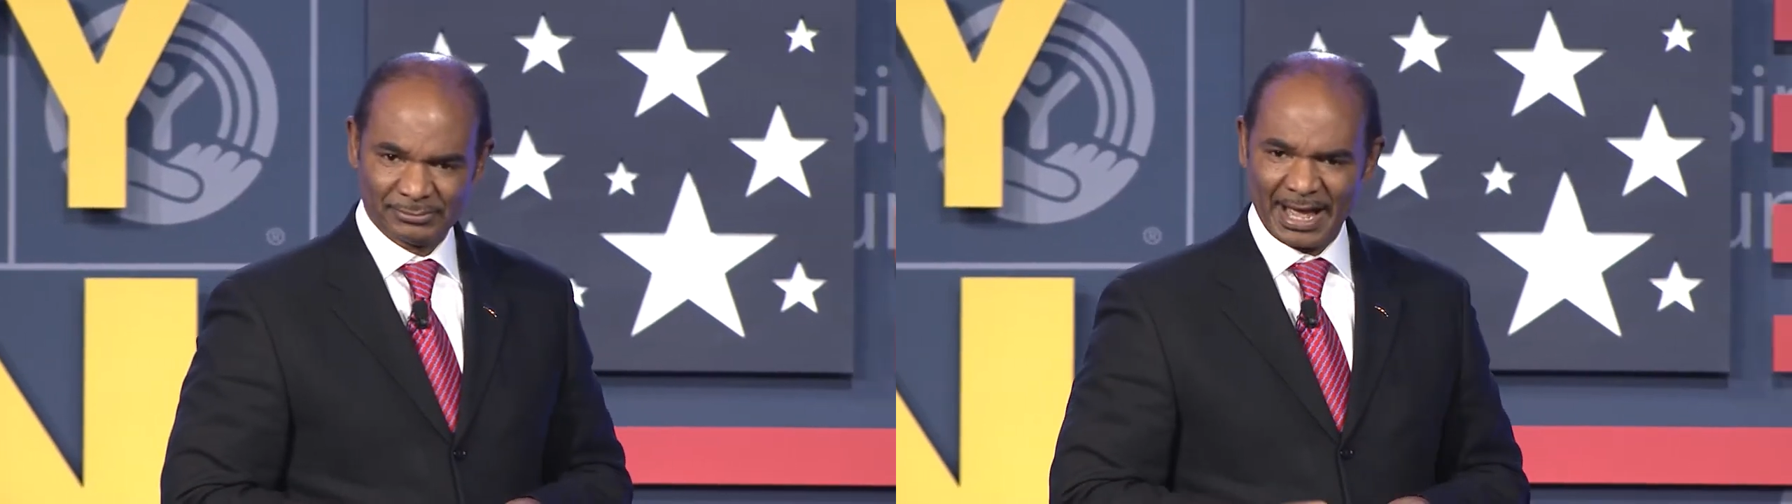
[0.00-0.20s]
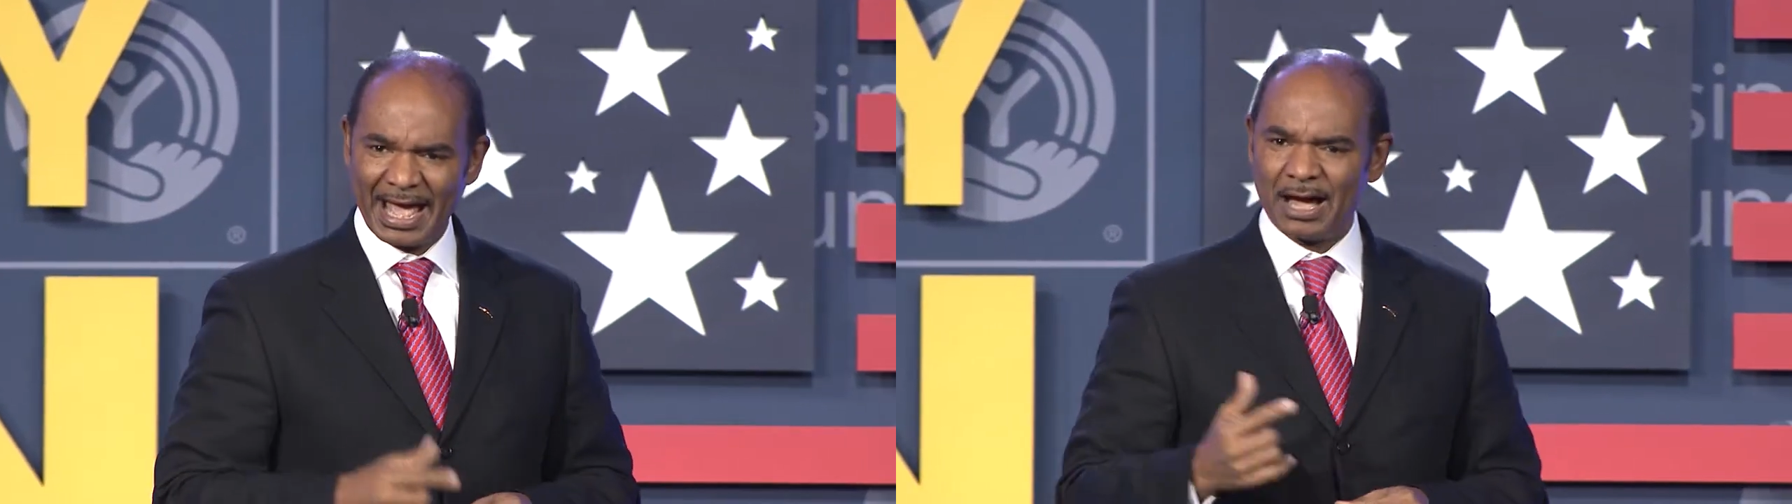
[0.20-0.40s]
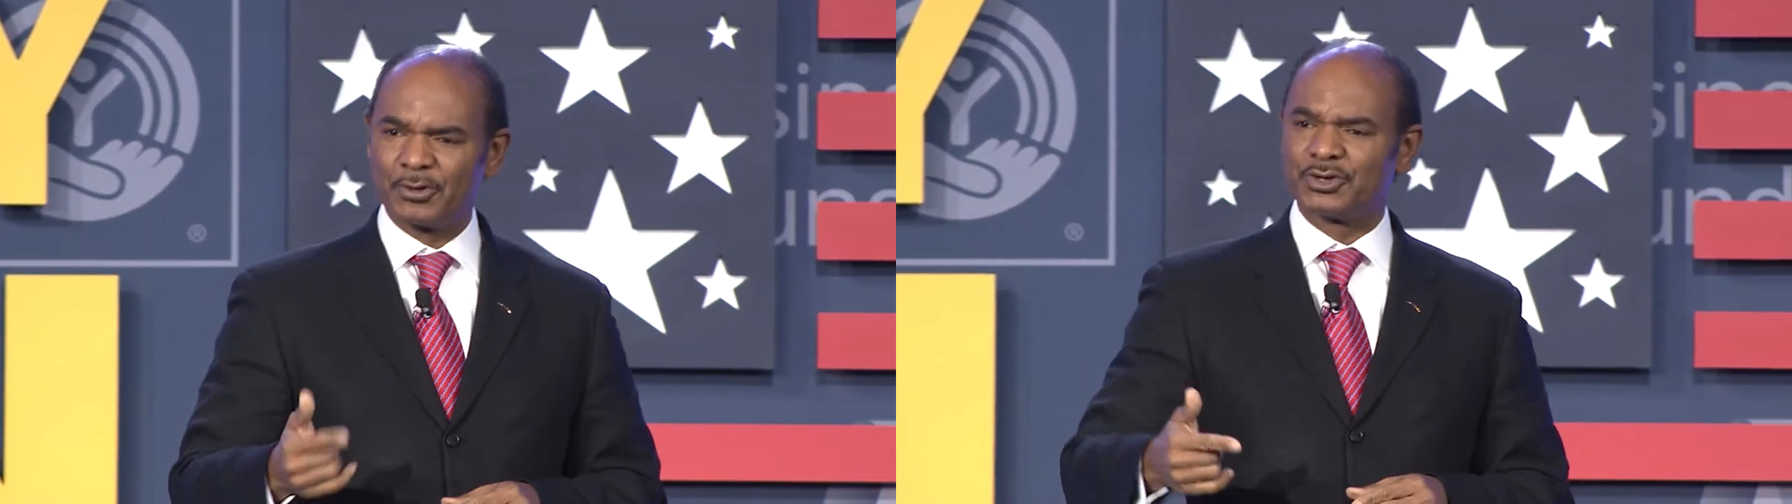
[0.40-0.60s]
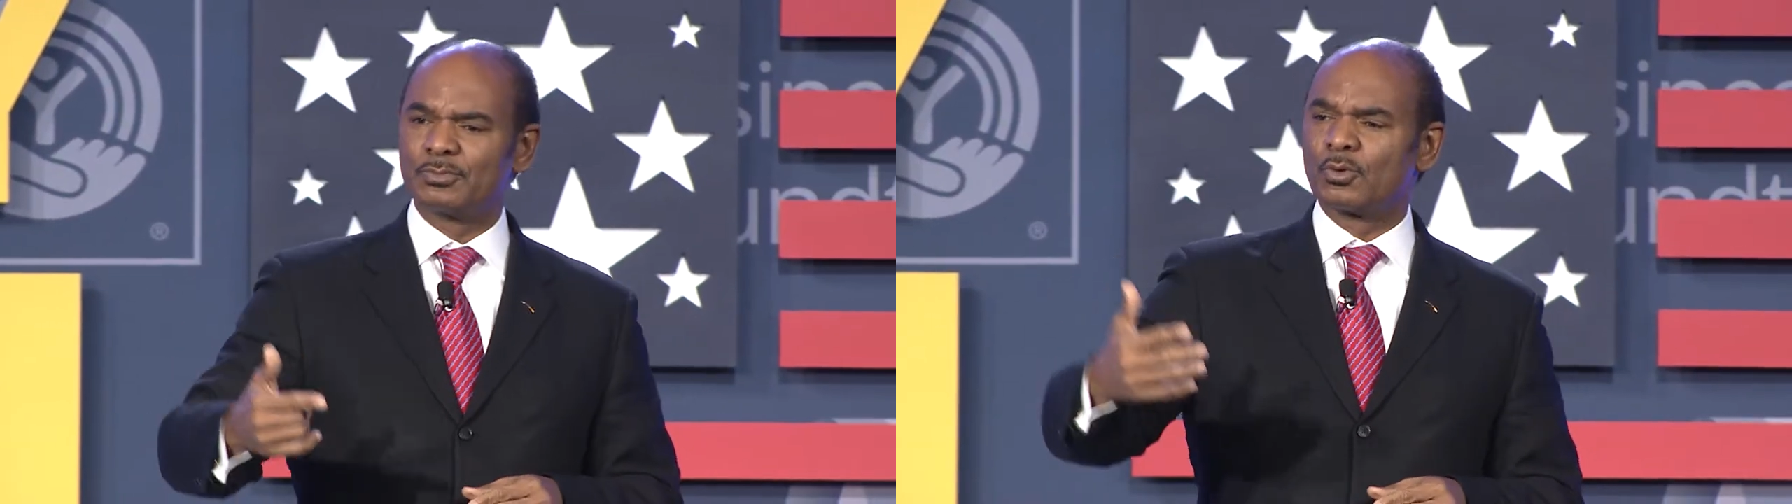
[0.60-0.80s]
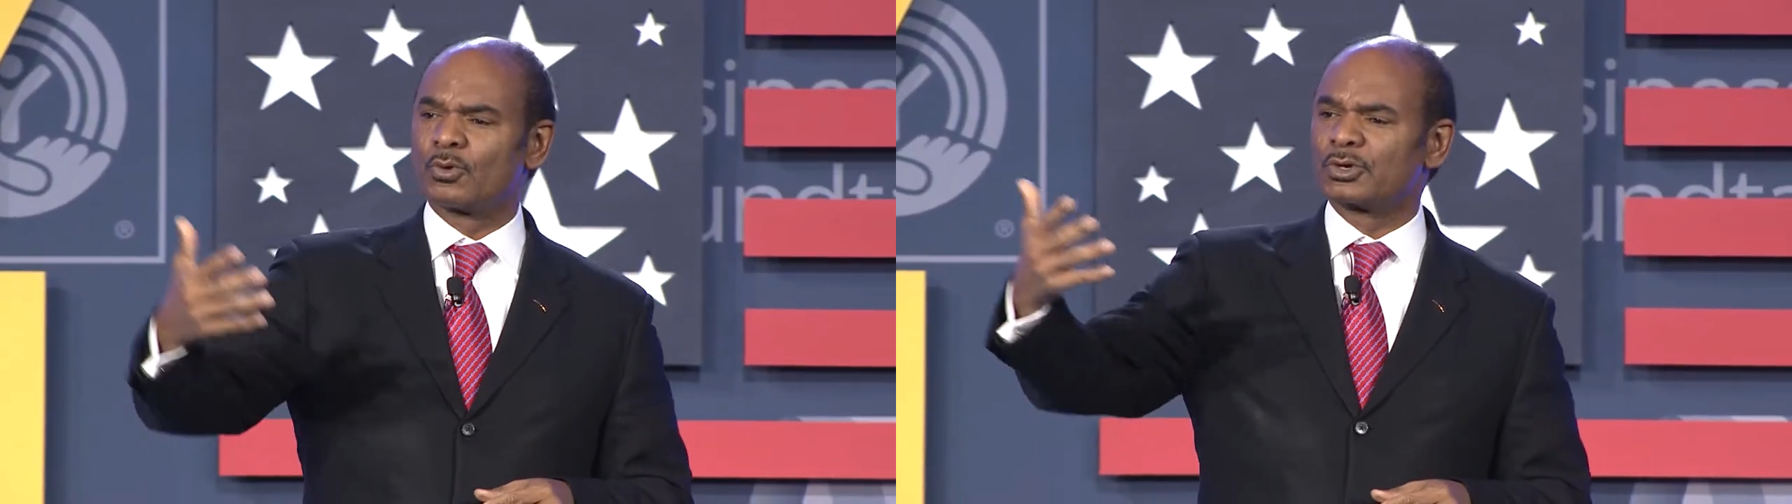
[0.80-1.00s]
How
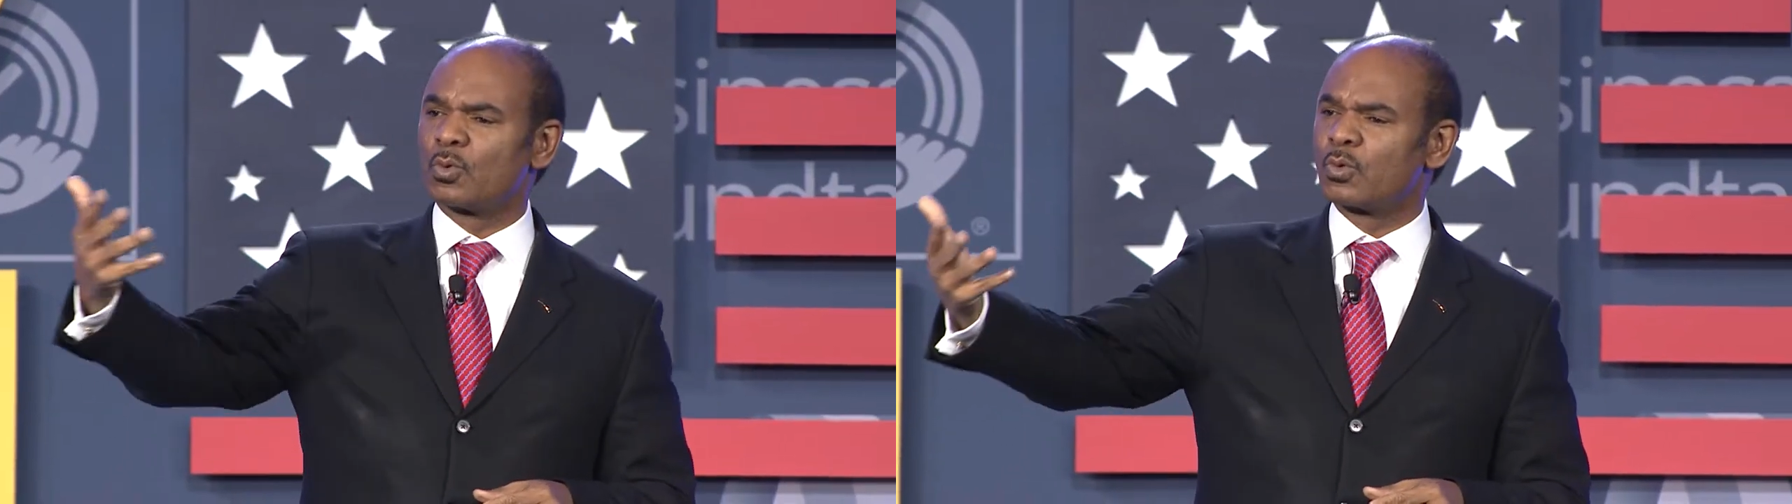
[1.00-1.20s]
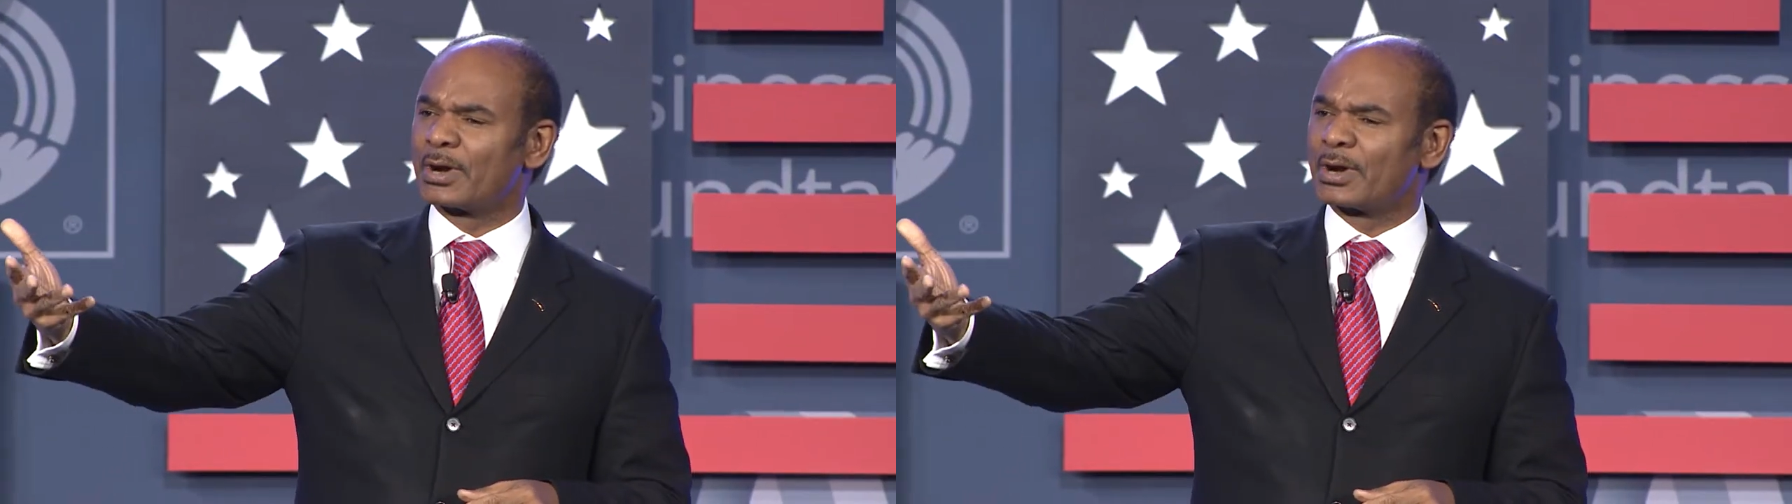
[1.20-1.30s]
you're born,